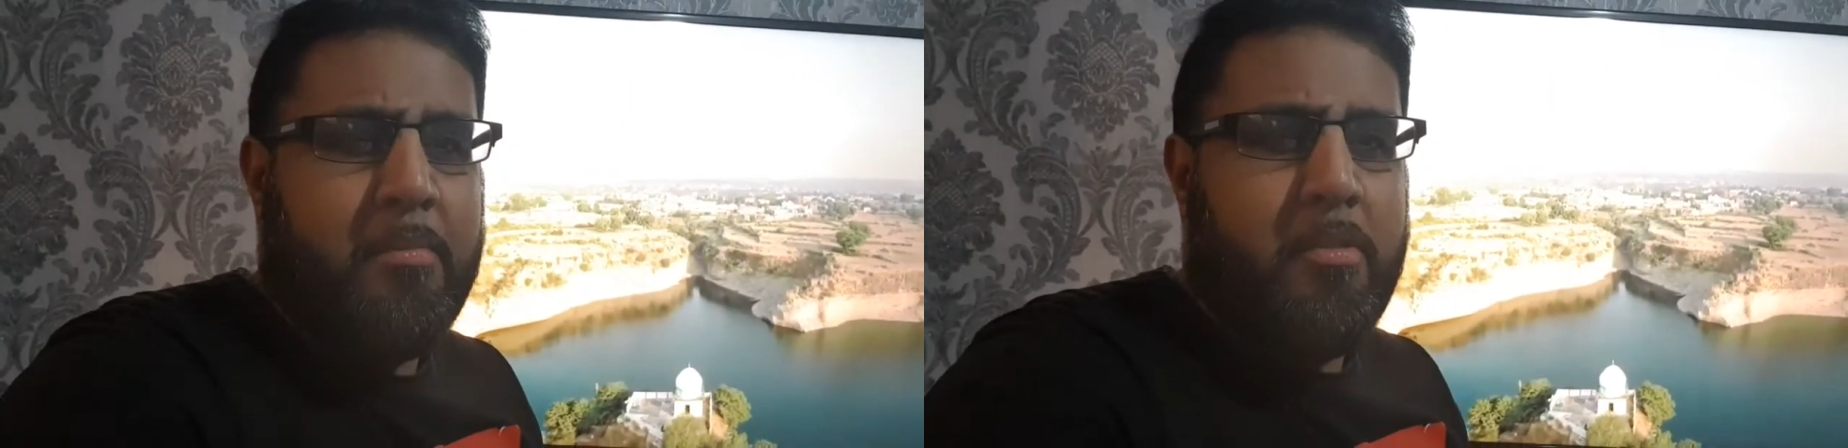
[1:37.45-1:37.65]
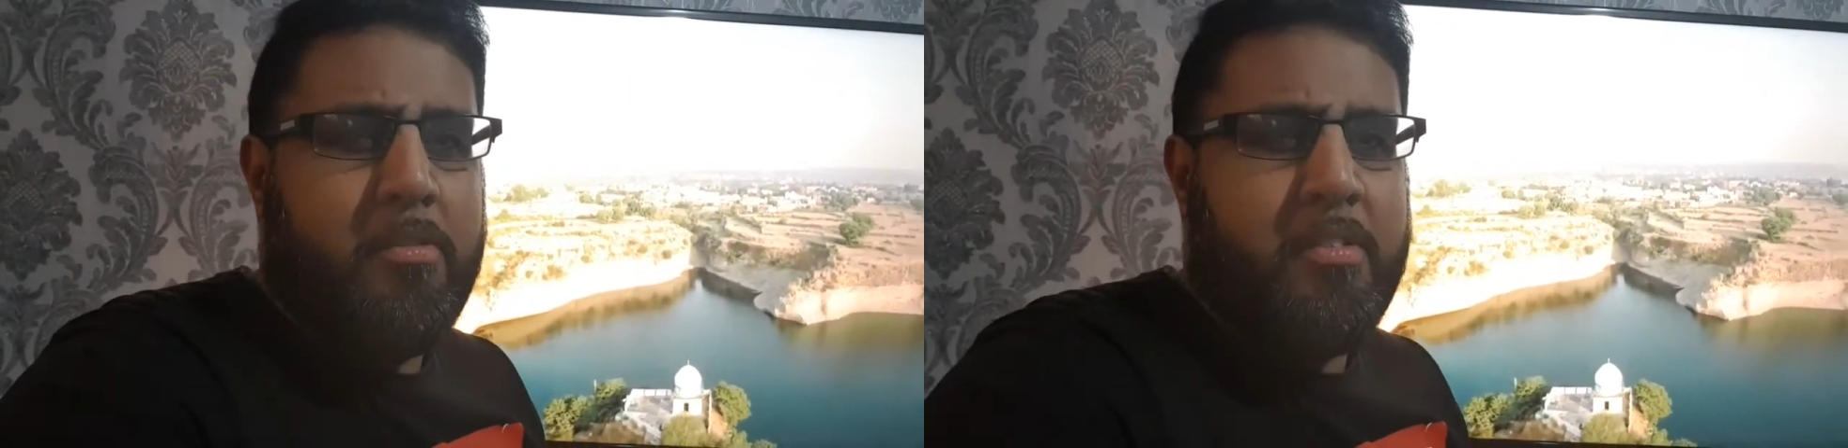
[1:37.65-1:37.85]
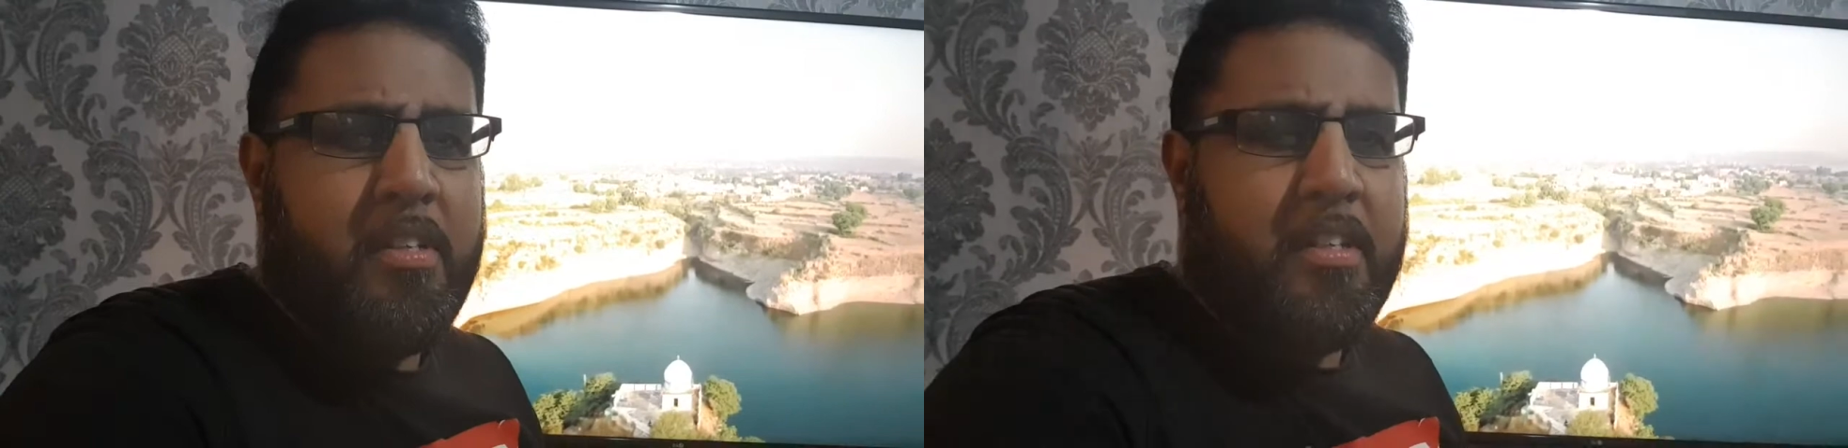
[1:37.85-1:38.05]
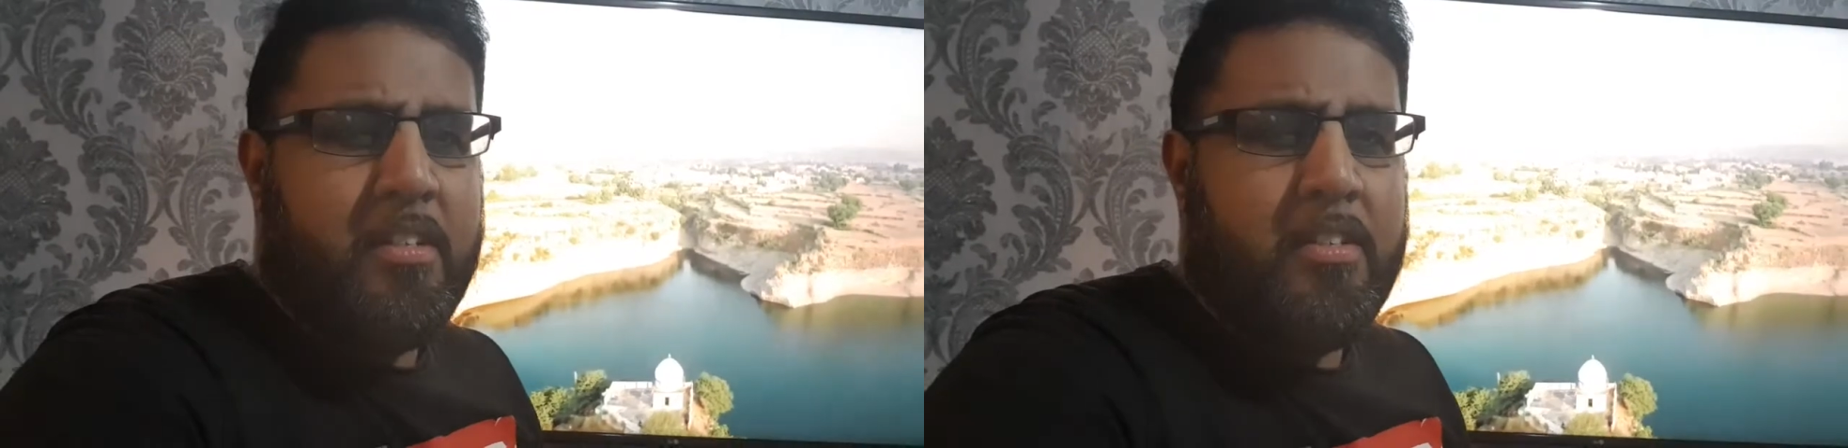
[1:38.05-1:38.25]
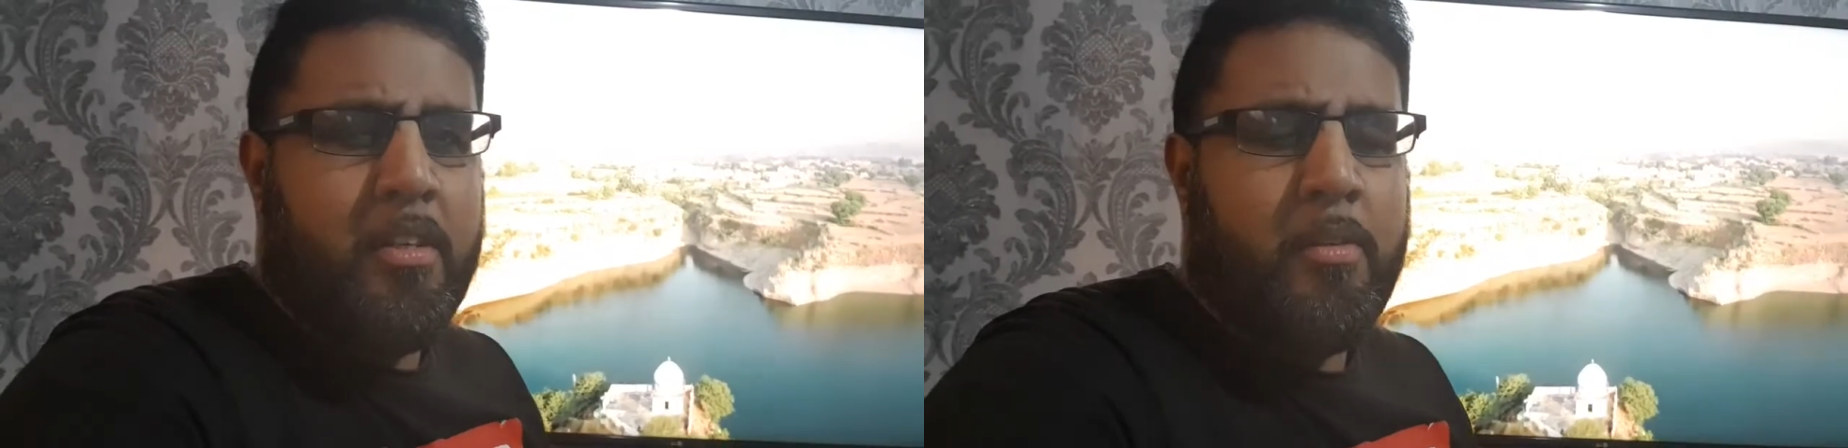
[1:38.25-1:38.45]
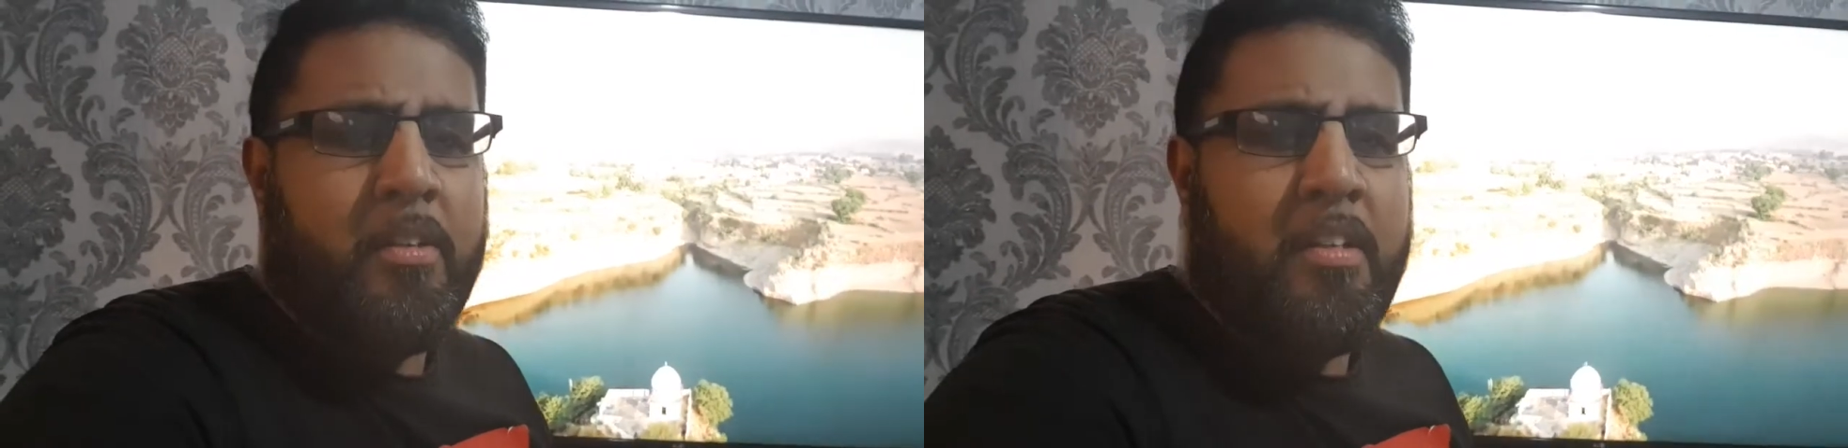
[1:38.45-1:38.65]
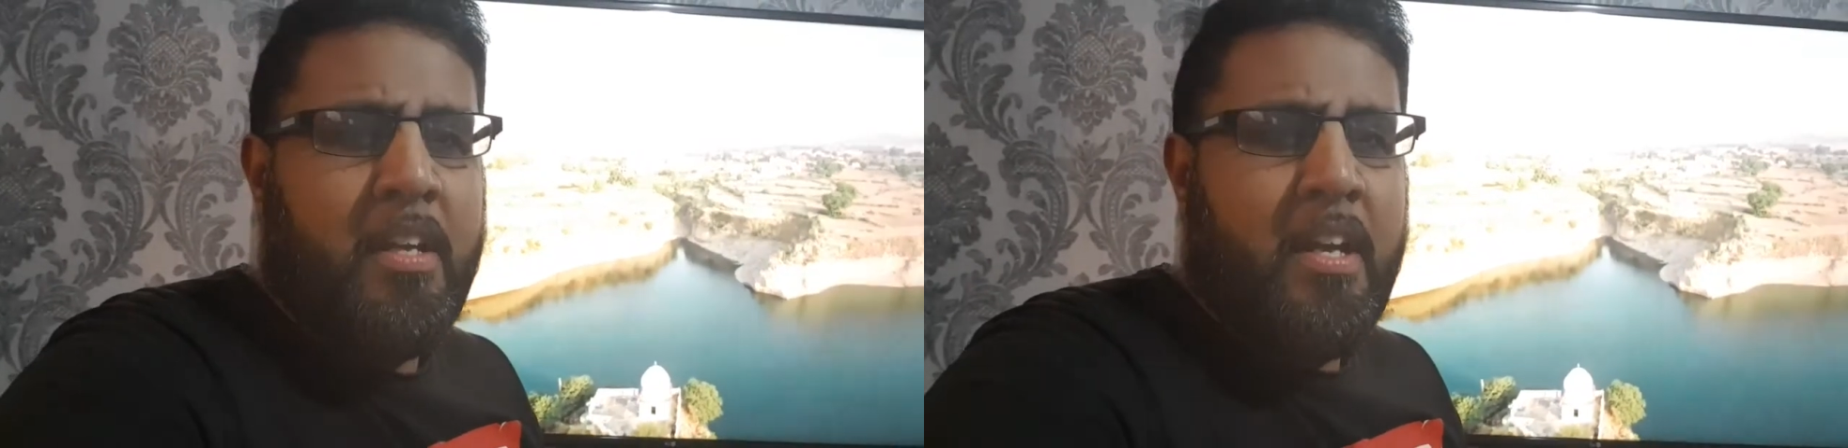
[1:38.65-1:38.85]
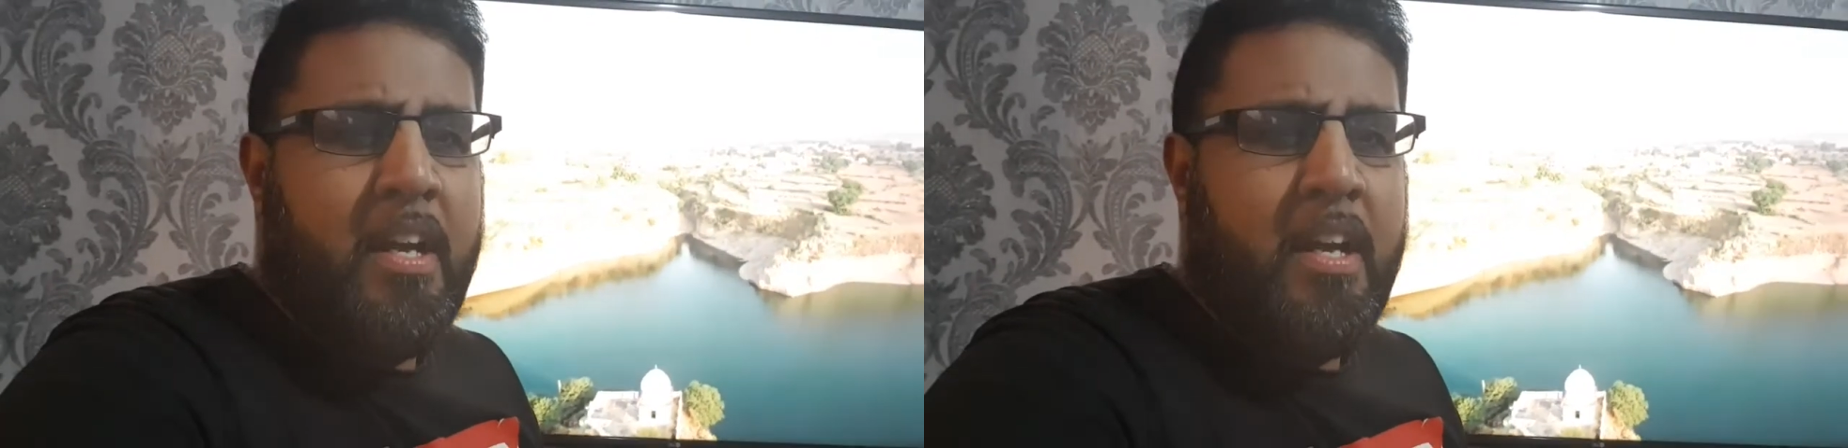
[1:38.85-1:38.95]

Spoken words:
music and so on,